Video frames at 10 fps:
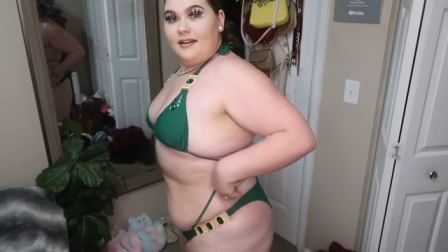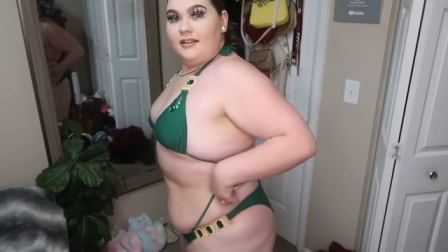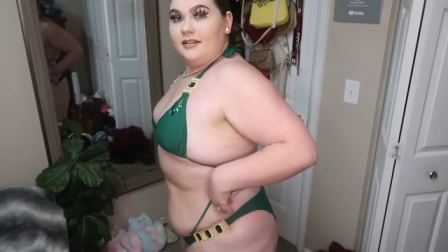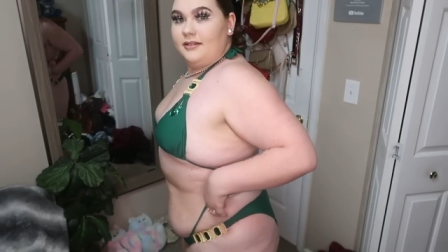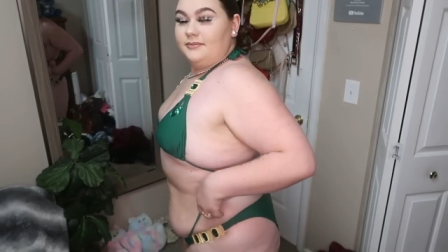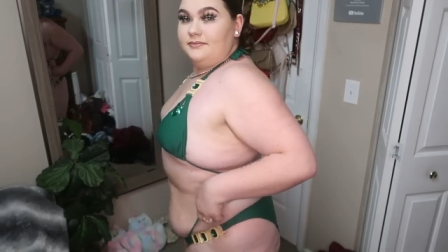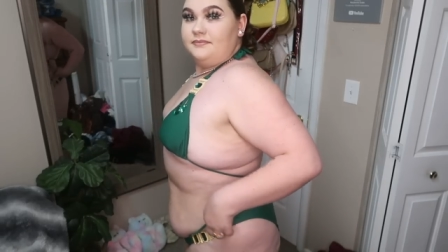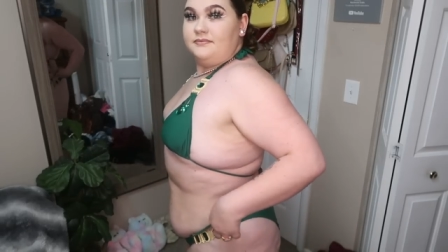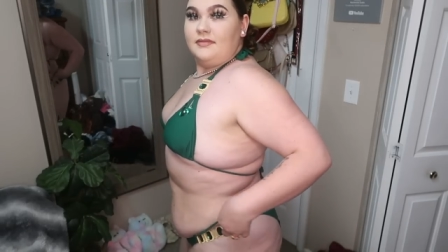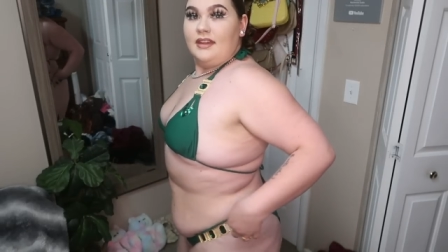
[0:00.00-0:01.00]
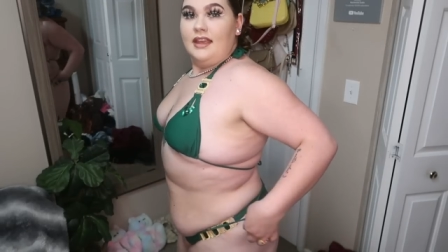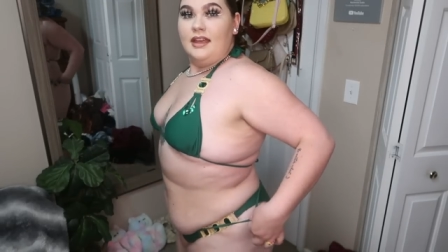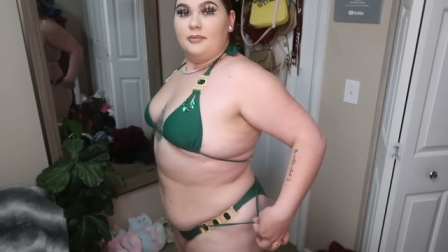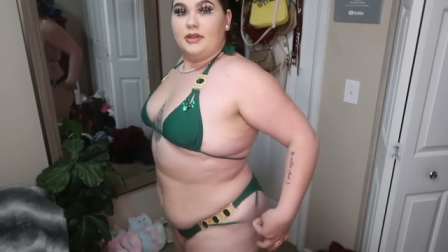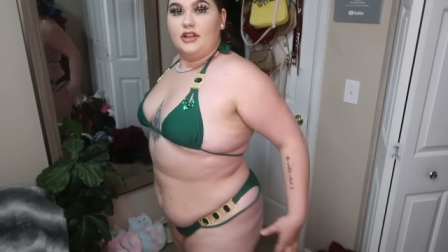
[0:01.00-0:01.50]
Um,
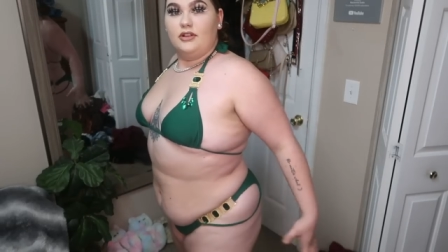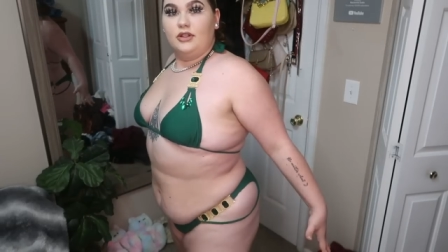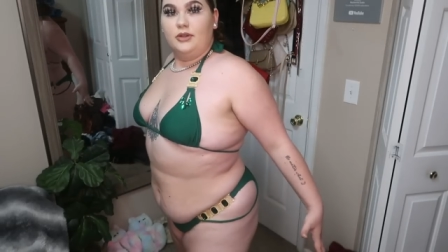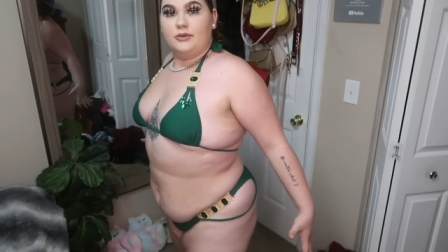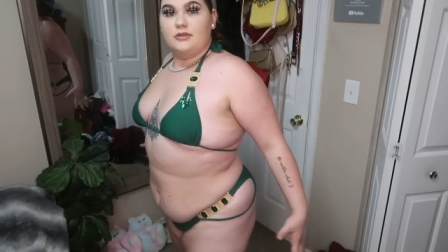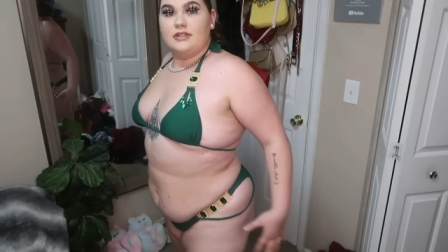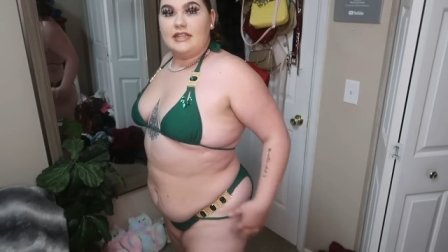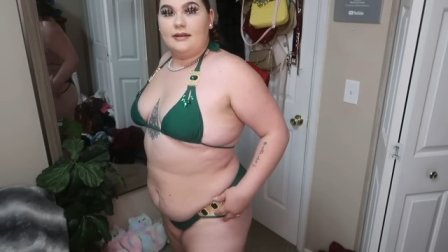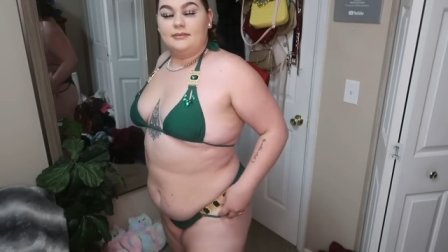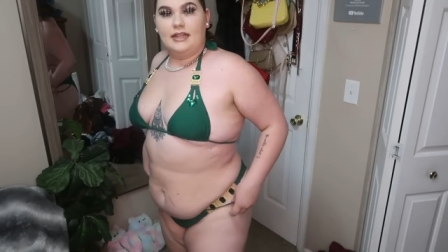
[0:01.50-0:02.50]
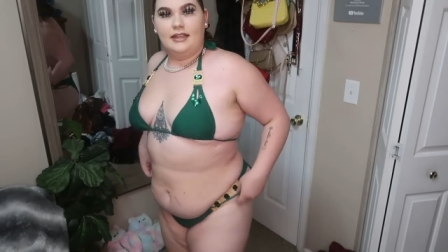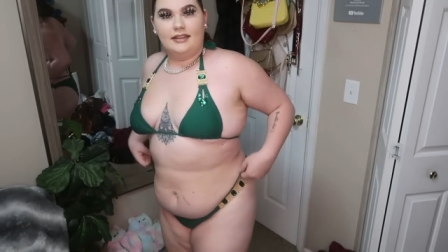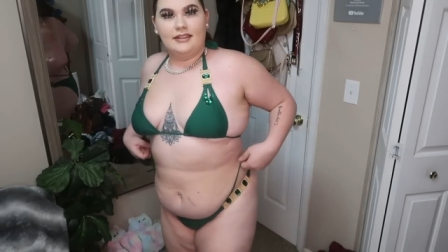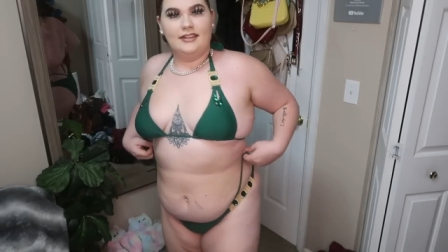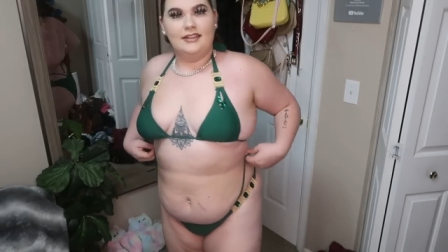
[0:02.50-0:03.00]
but they're loose. I'm like,